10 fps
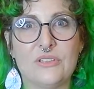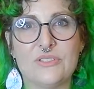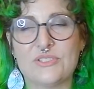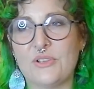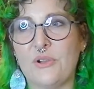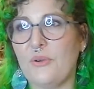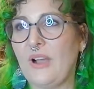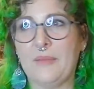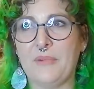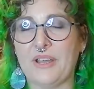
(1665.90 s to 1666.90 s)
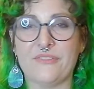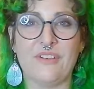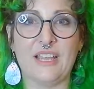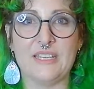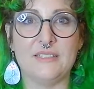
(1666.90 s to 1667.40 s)
So I
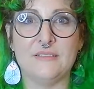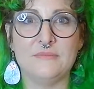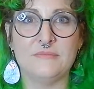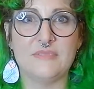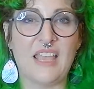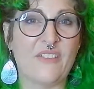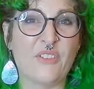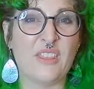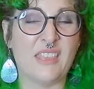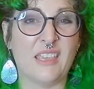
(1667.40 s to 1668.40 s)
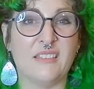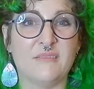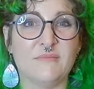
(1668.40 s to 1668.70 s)
modified everything.